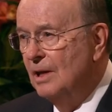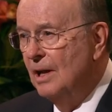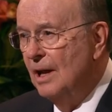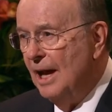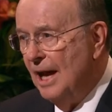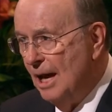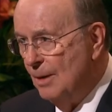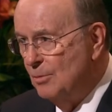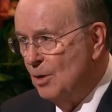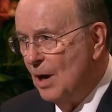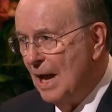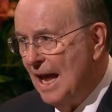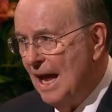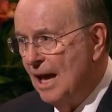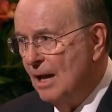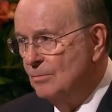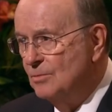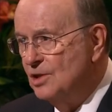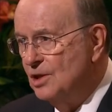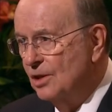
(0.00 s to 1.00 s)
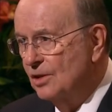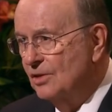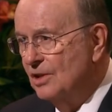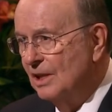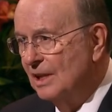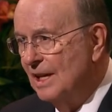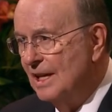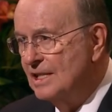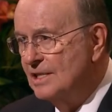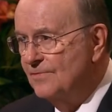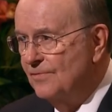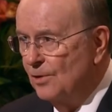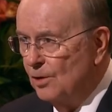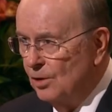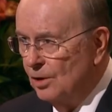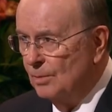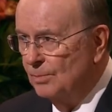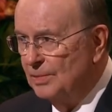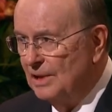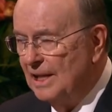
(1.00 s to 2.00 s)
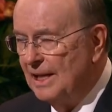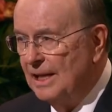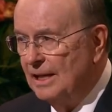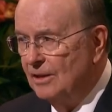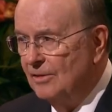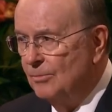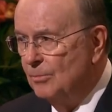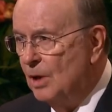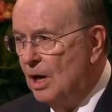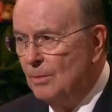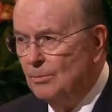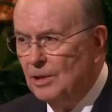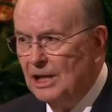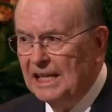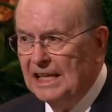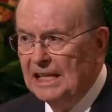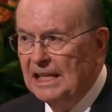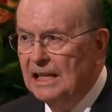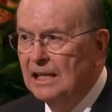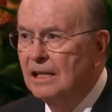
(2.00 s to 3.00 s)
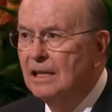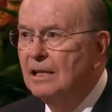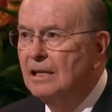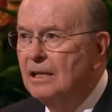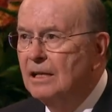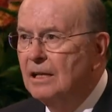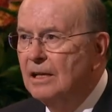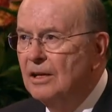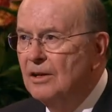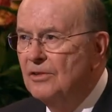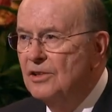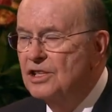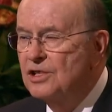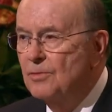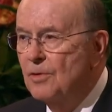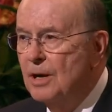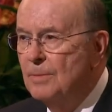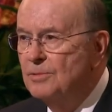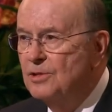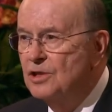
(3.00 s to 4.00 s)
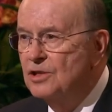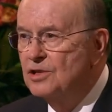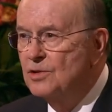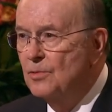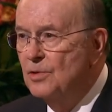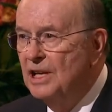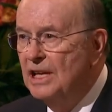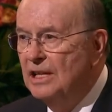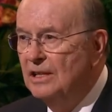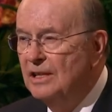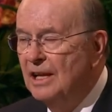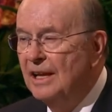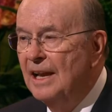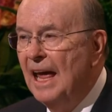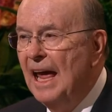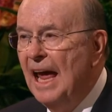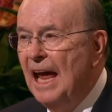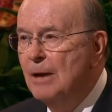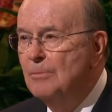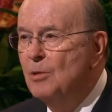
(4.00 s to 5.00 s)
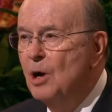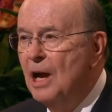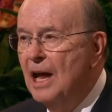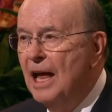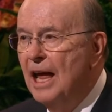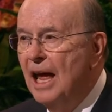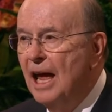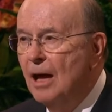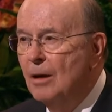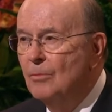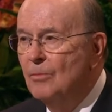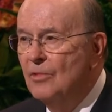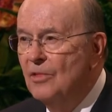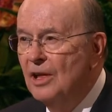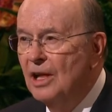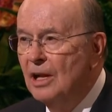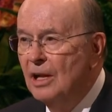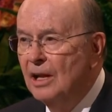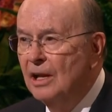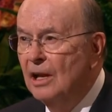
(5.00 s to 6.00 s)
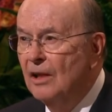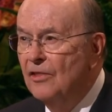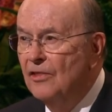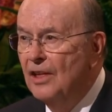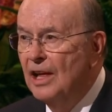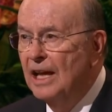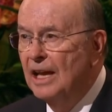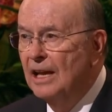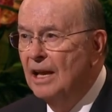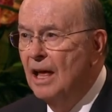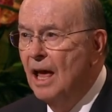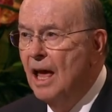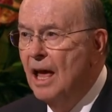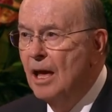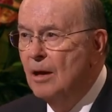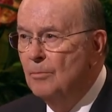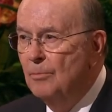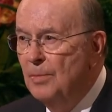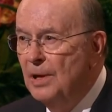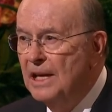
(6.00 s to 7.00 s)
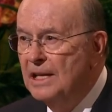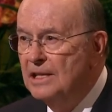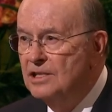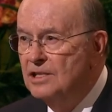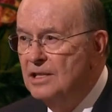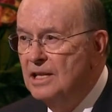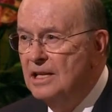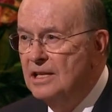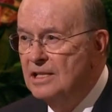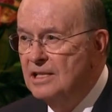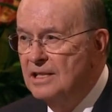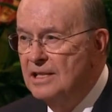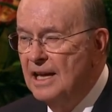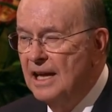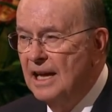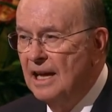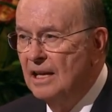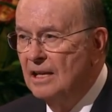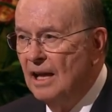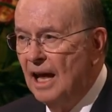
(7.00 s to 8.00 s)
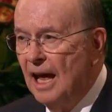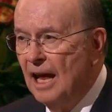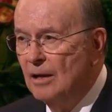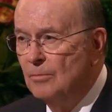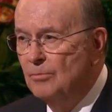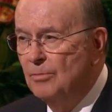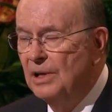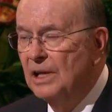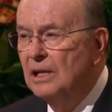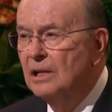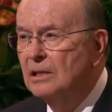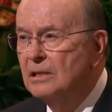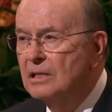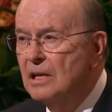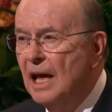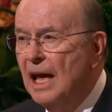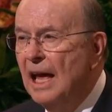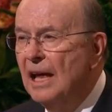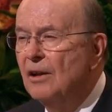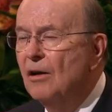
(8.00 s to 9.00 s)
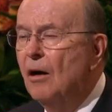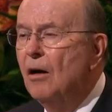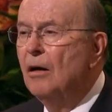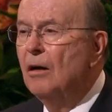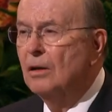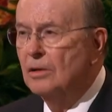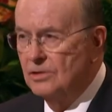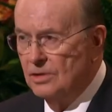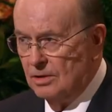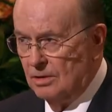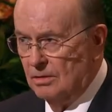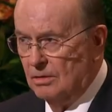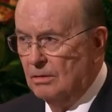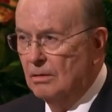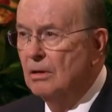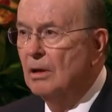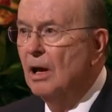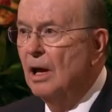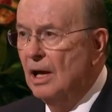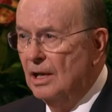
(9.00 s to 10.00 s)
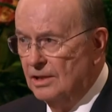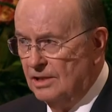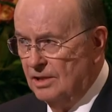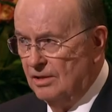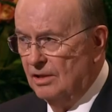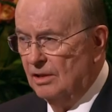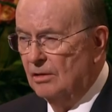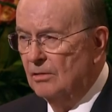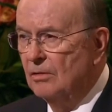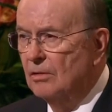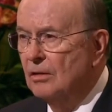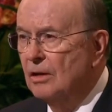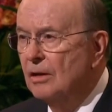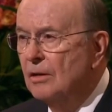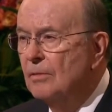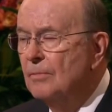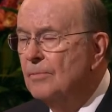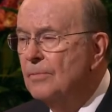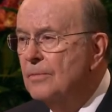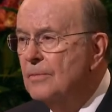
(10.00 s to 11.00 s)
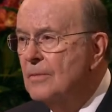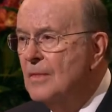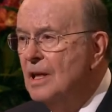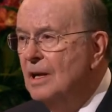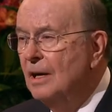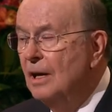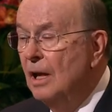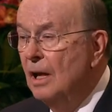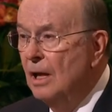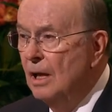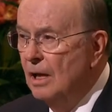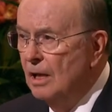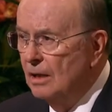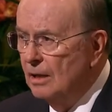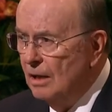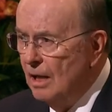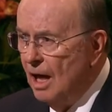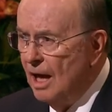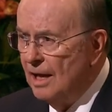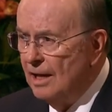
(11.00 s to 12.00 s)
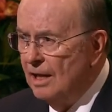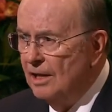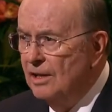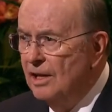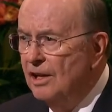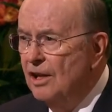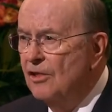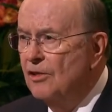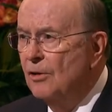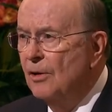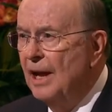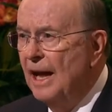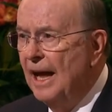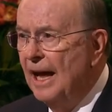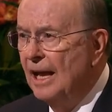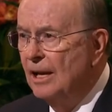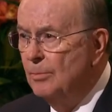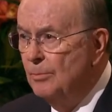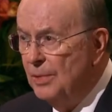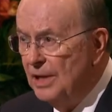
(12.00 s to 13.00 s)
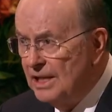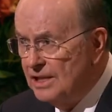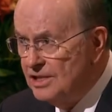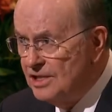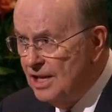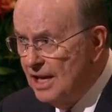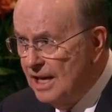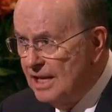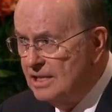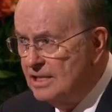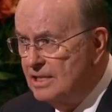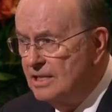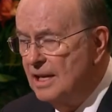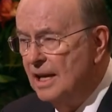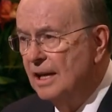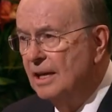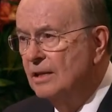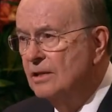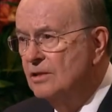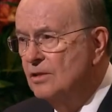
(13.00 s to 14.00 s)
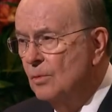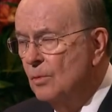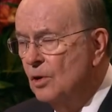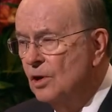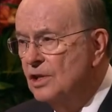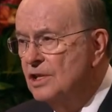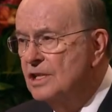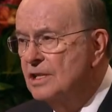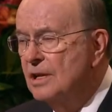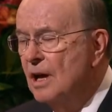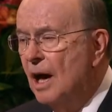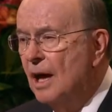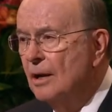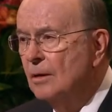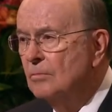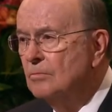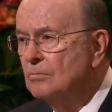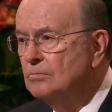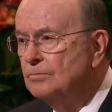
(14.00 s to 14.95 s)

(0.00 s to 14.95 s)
Abraham took the less fertile plain of Mamre. The scriptures read that Abraham then pitched his tent and built an altar unto the Lord. Lot, on the other hand, pitched his tent towards Sodom.